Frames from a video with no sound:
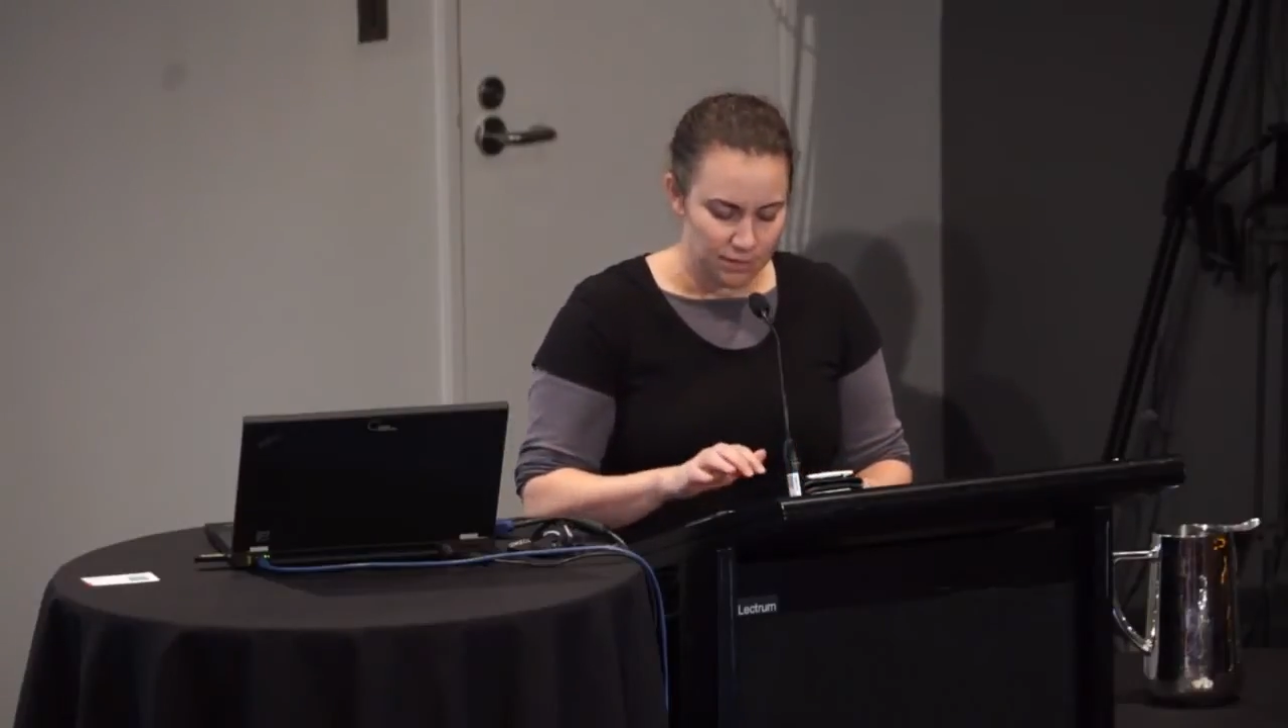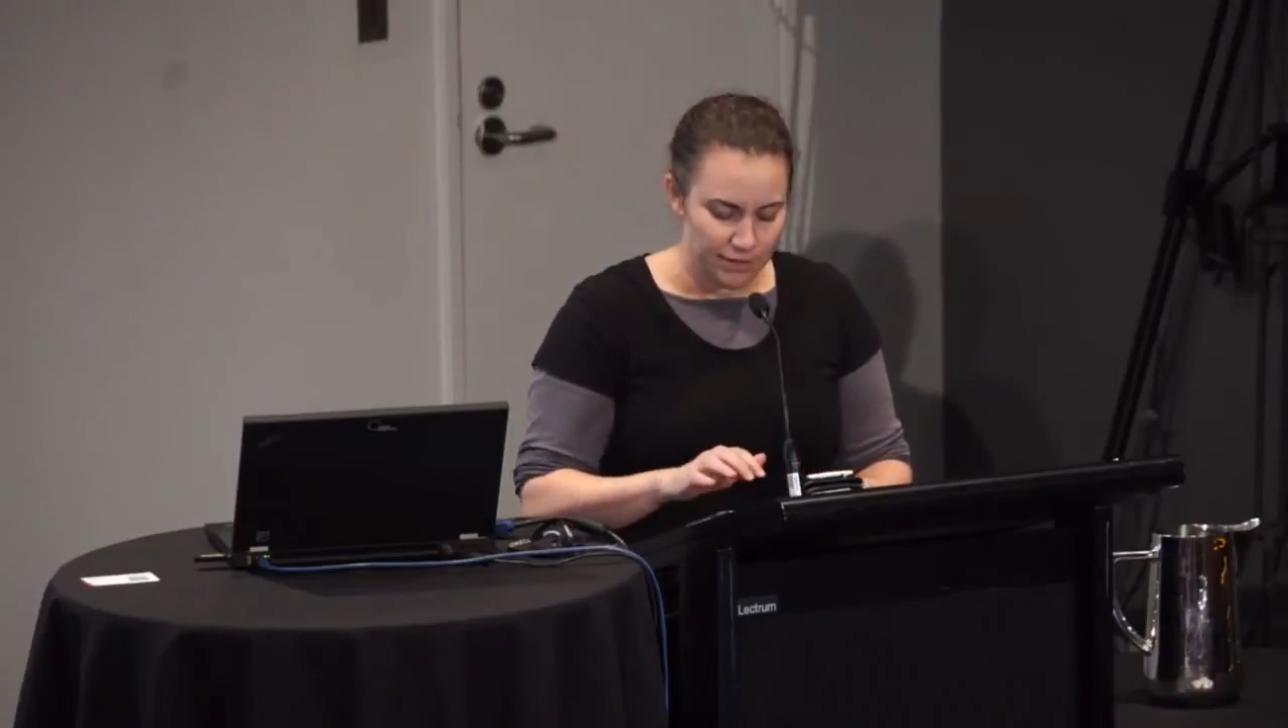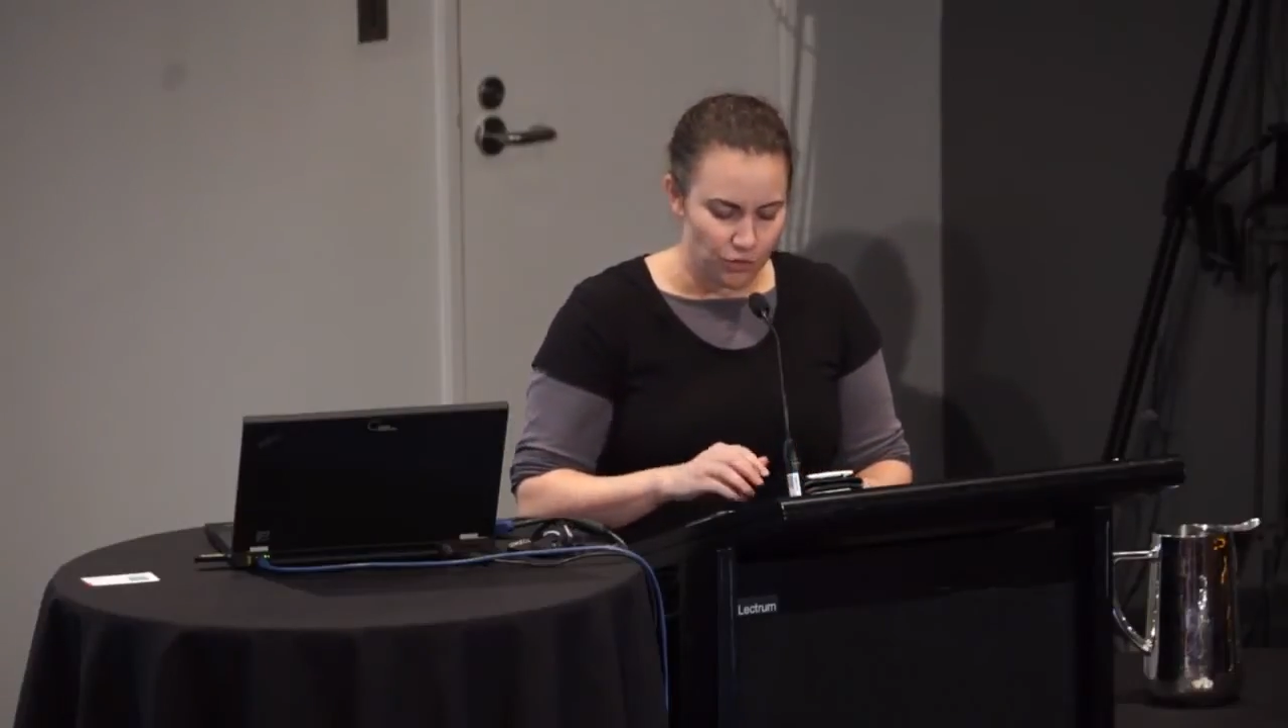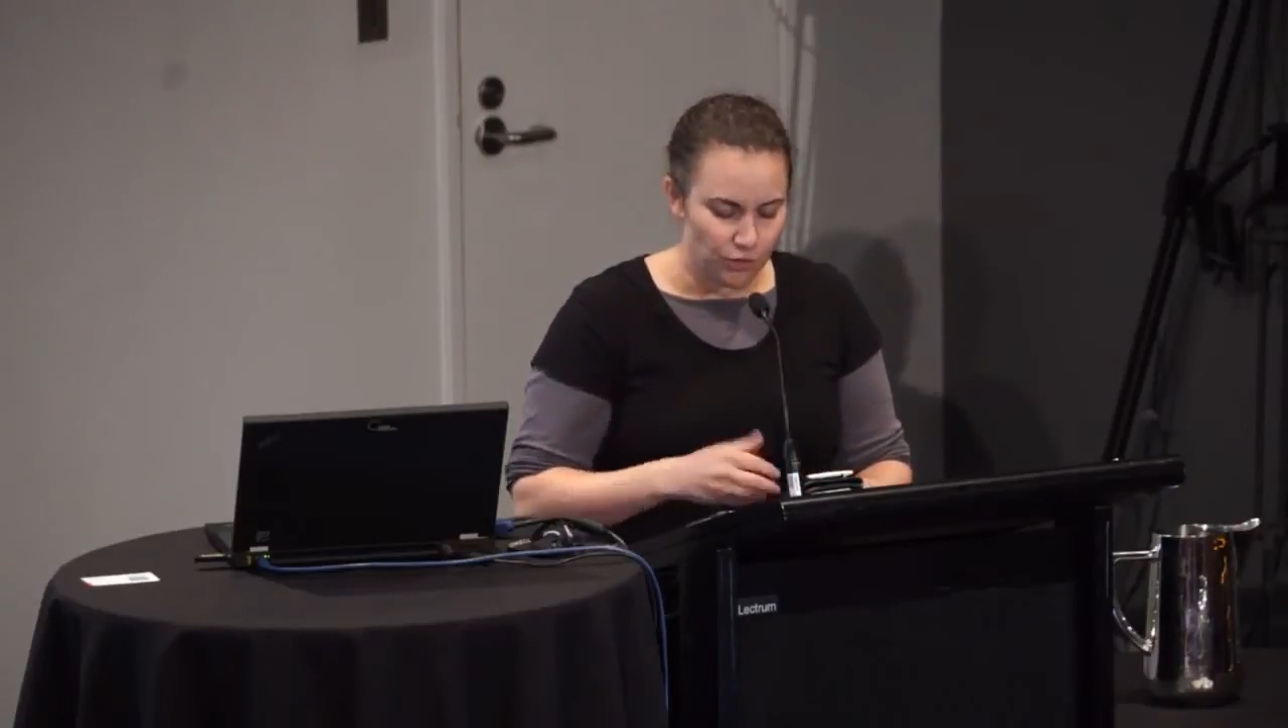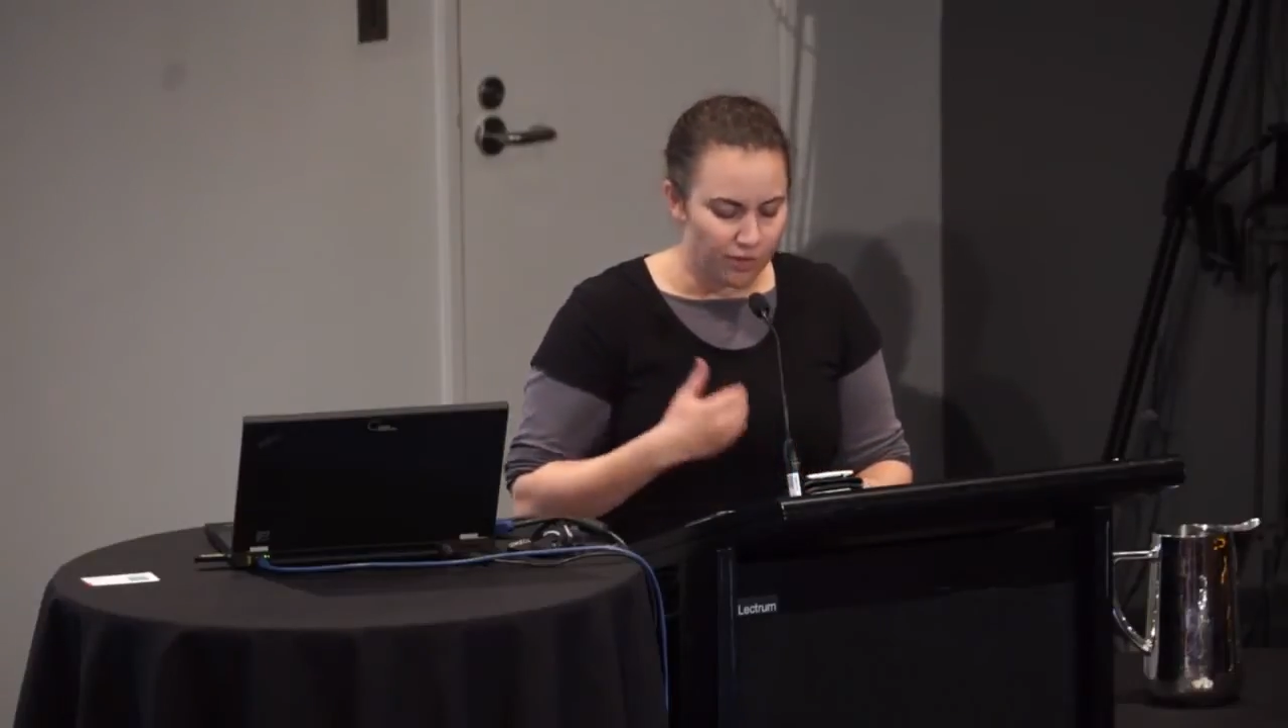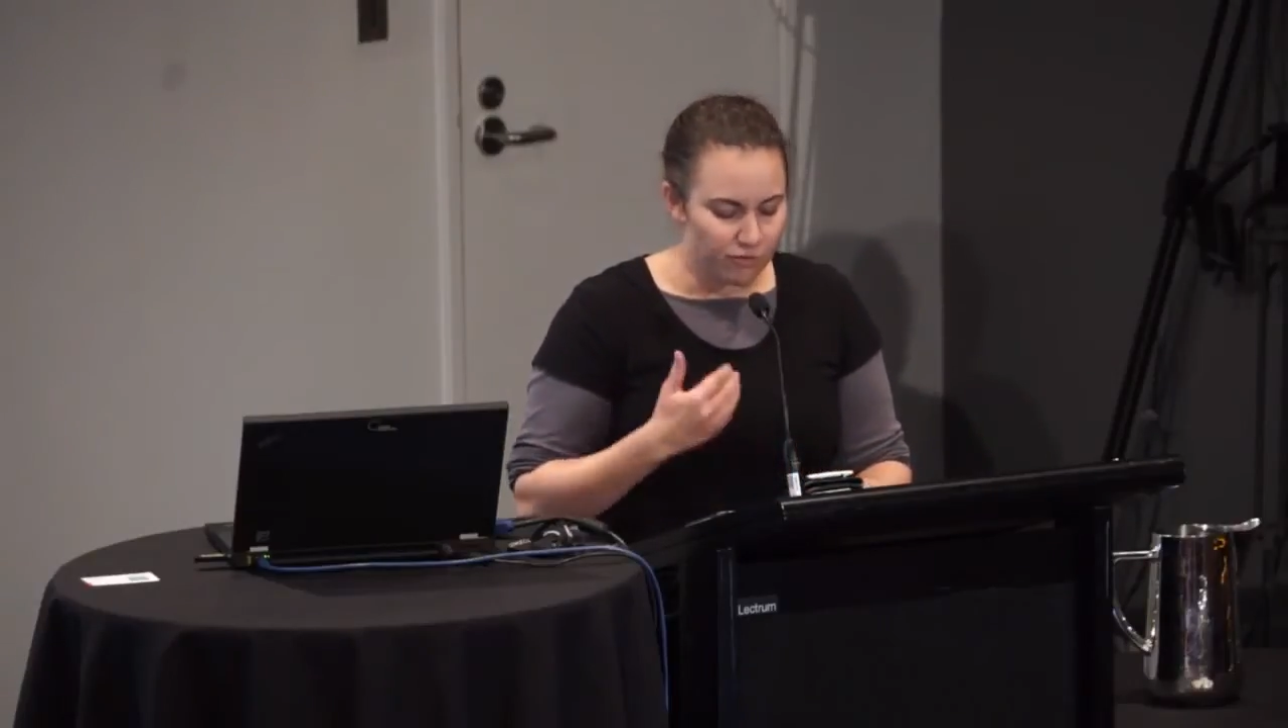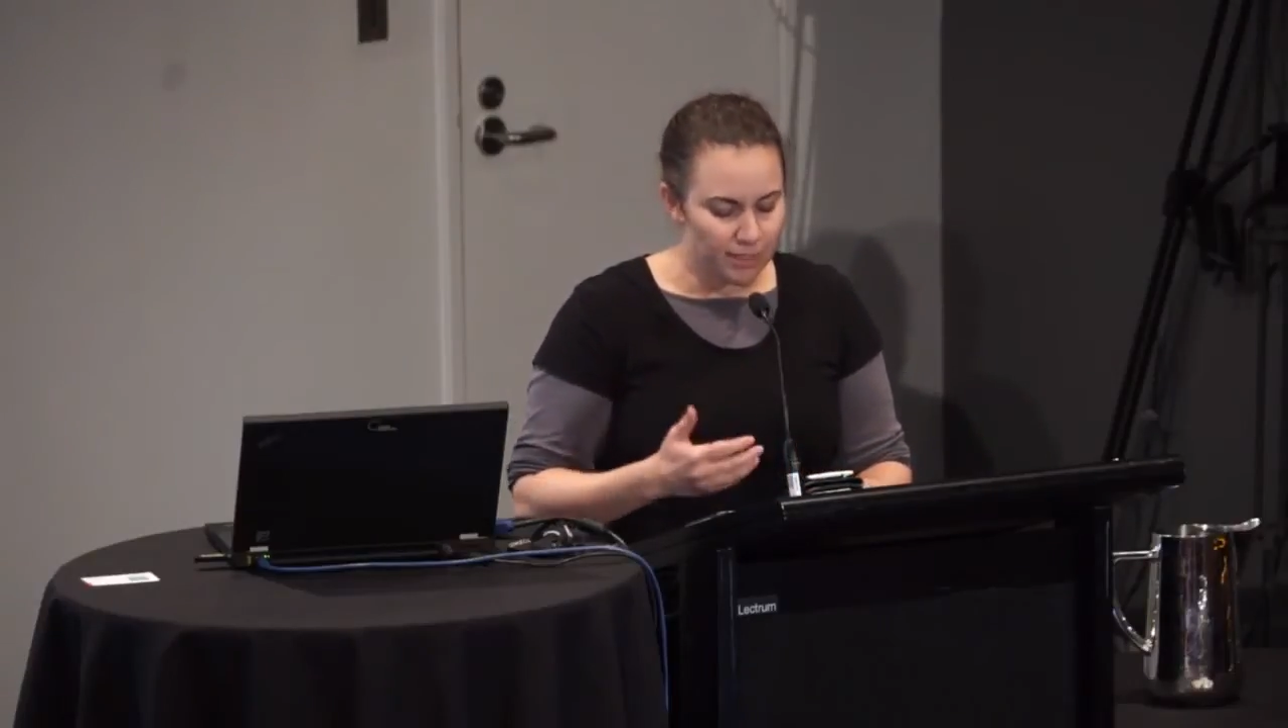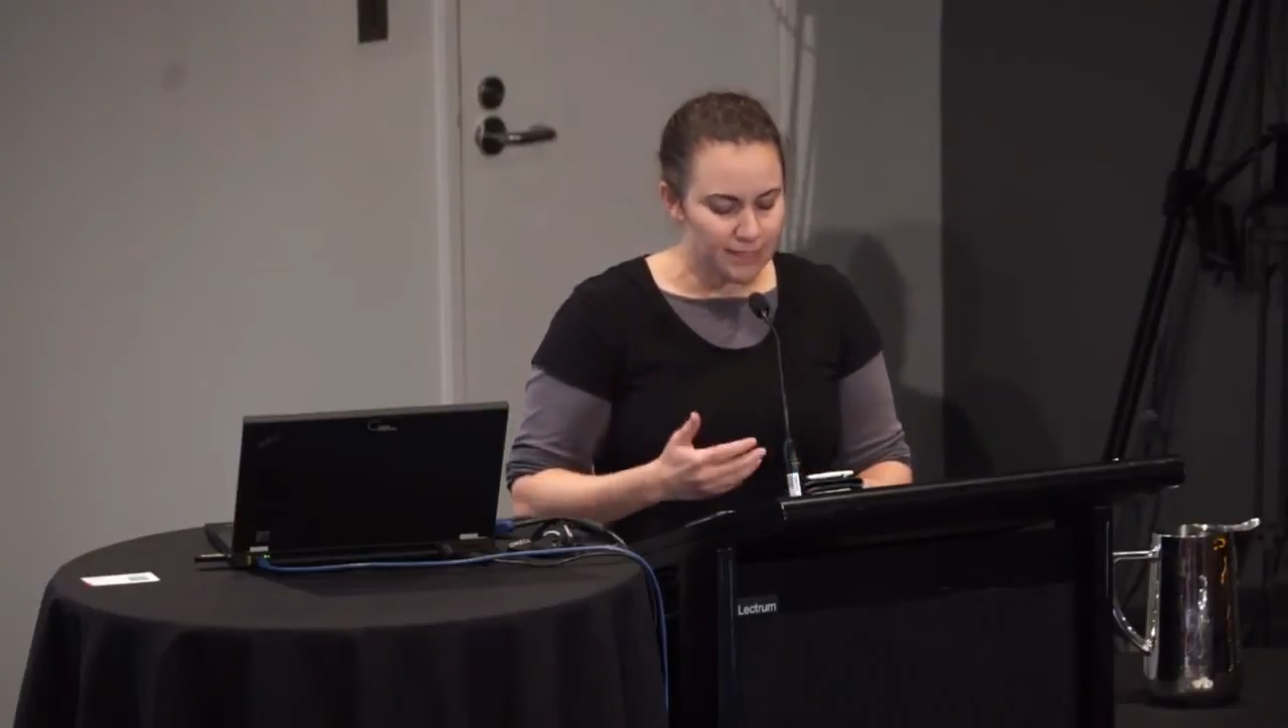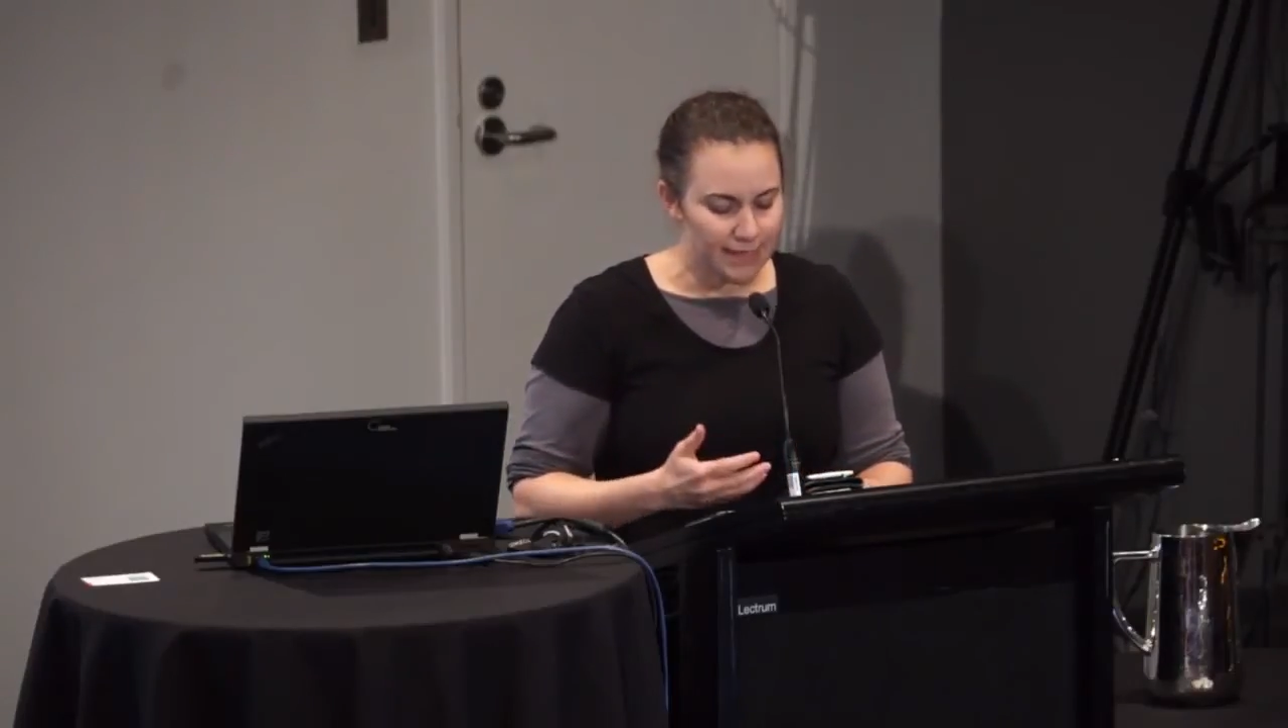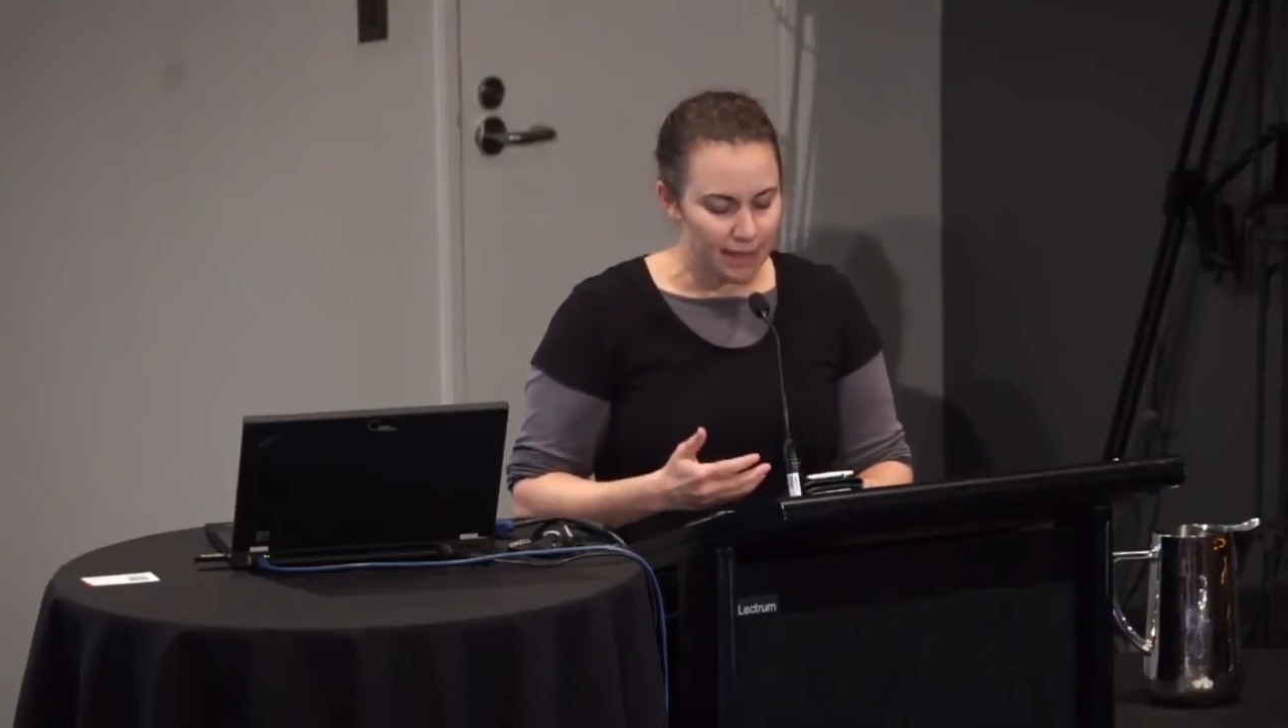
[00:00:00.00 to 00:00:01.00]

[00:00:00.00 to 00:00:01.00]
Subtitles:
So government as an